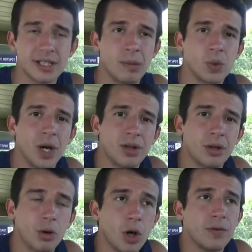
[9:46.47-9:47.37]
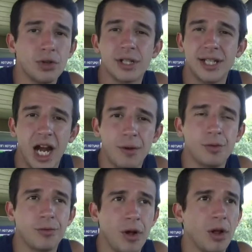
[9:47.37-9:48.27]
summer weather or if you're excited
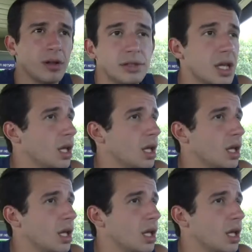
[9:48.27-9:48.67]
for fall.